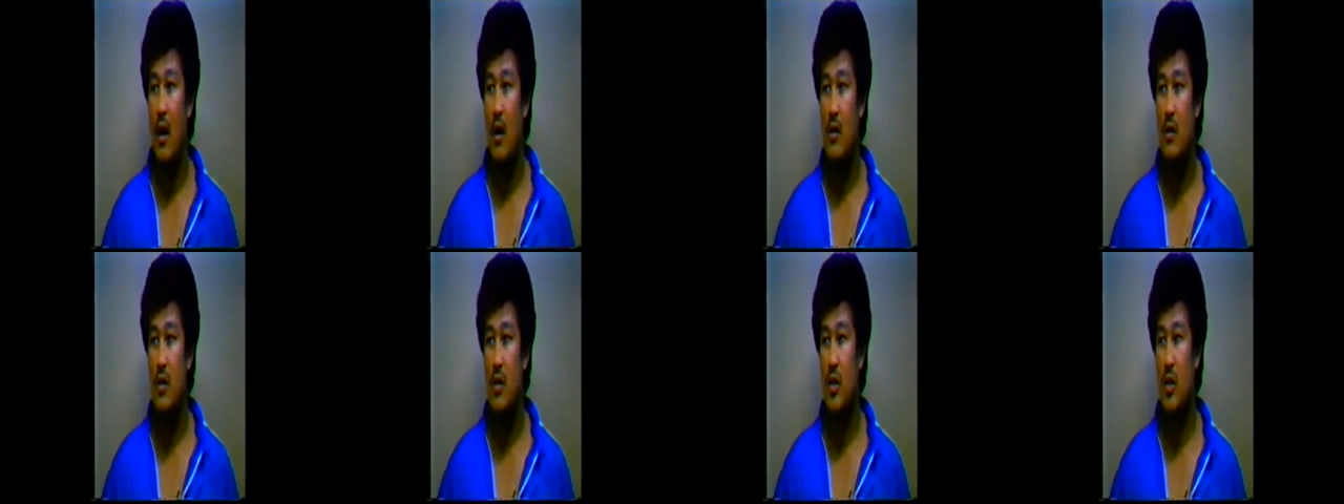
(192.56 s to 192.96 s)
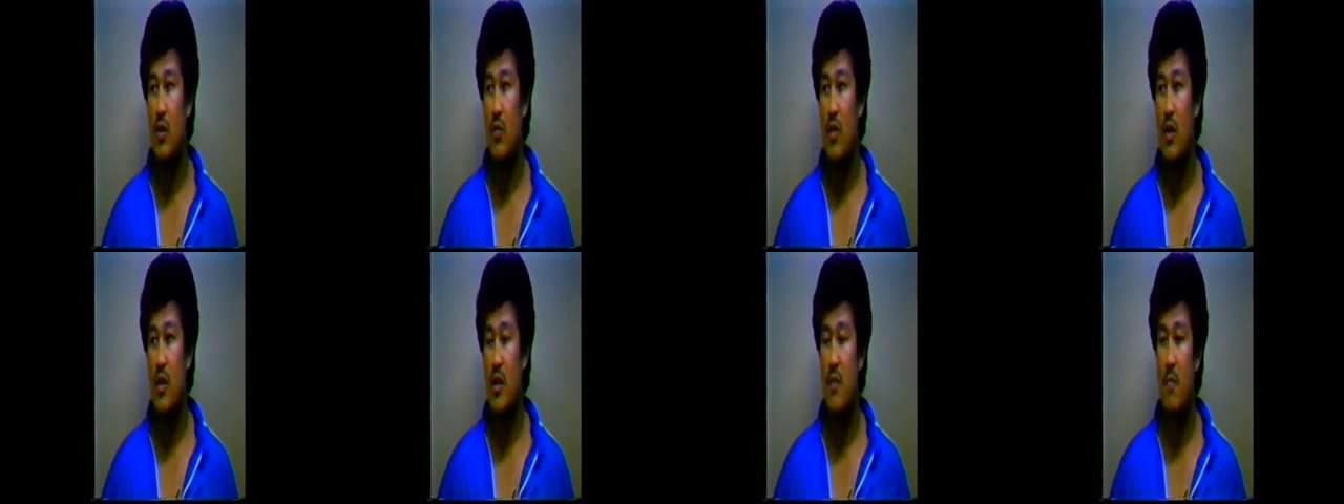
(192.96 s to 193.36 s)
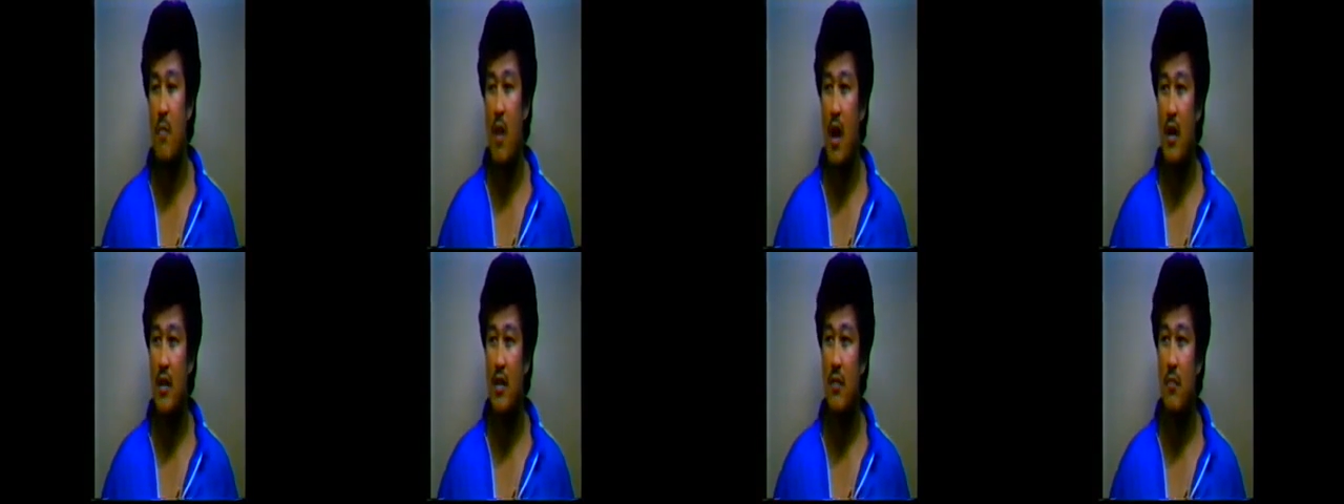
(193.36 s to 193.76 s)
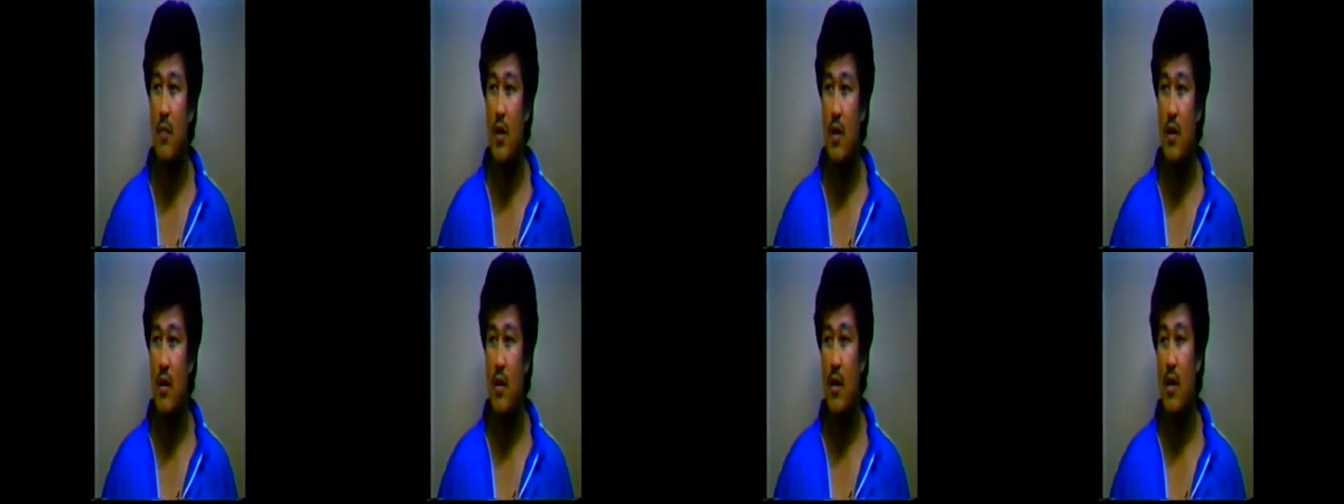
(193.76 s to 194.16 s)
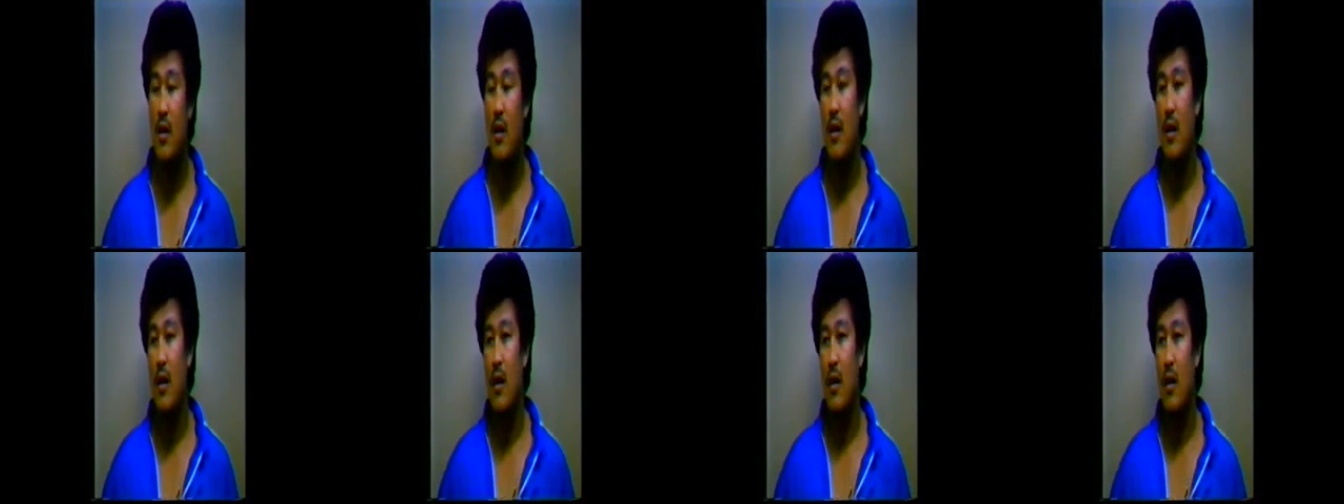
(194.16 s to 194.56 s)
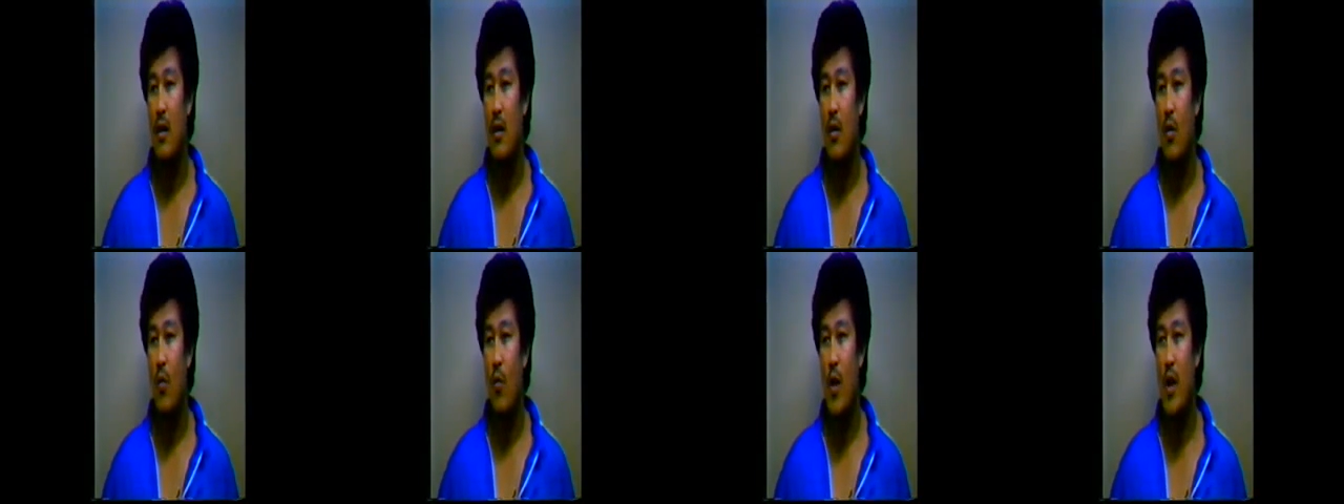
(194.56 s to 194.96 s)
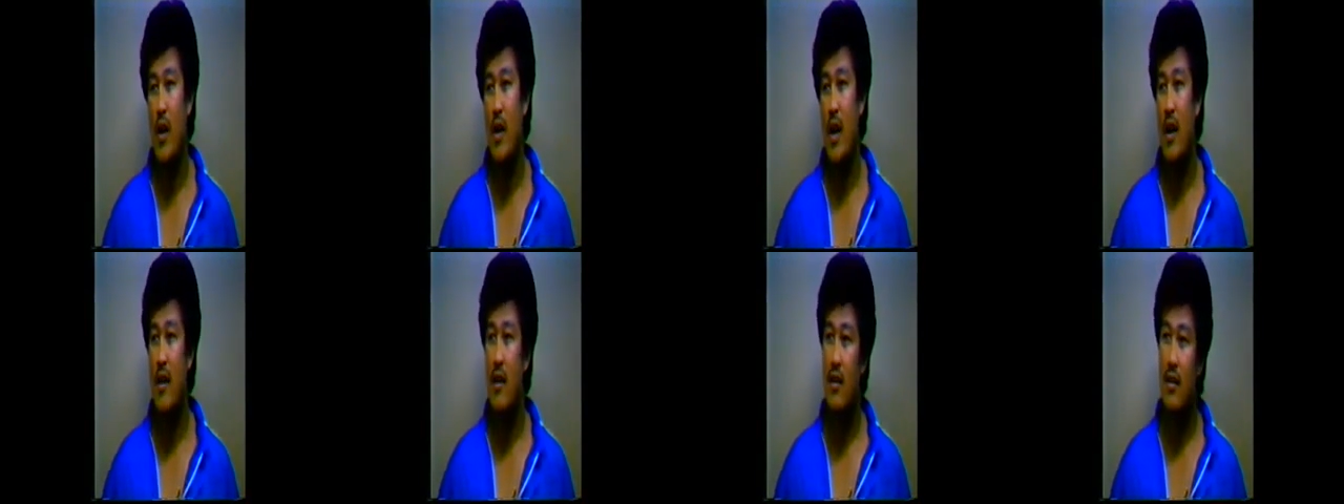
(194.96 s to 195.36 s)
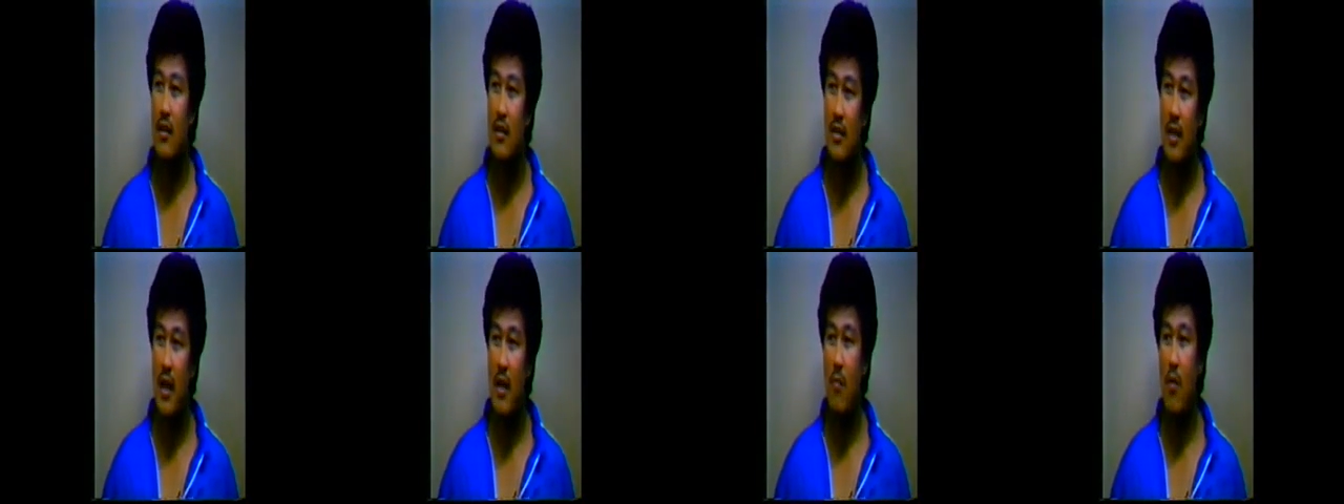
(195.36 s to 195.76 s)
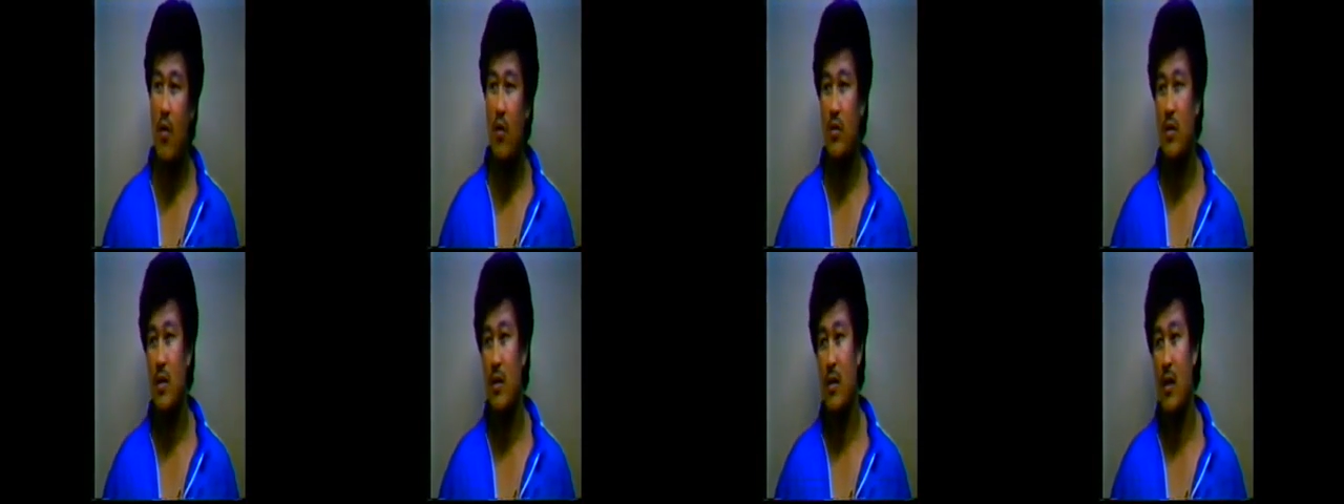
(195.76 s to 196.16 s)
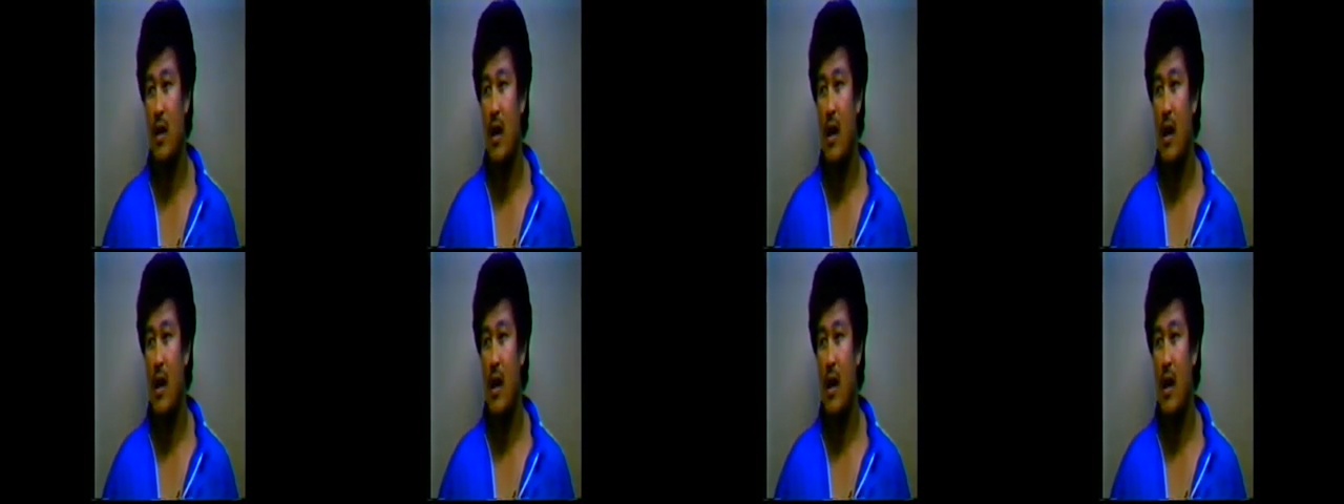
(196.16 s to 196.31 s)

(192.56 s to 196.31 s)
The student keep asking me, when can they learn Thai boxing?